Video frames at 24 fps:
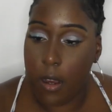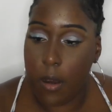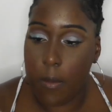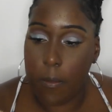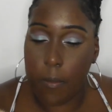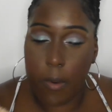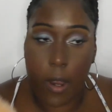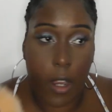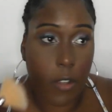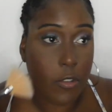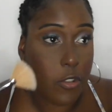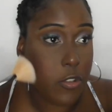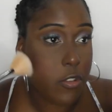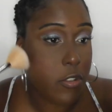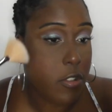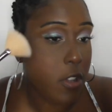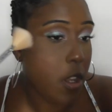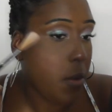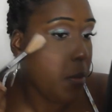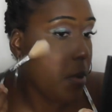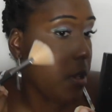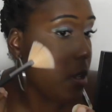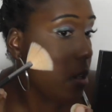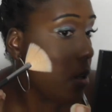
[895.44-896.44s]
but I'll just
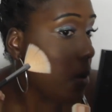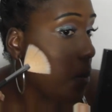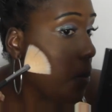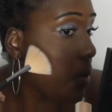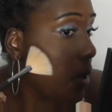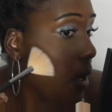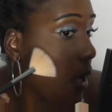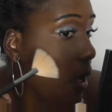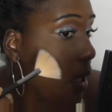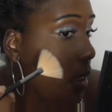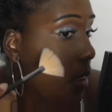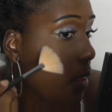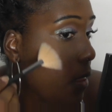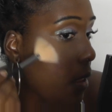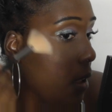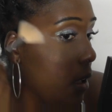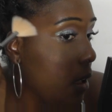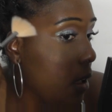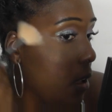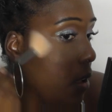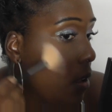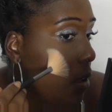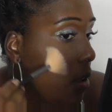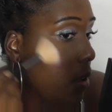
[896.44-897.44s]
go in and apply
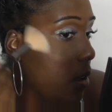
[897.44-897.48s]
that.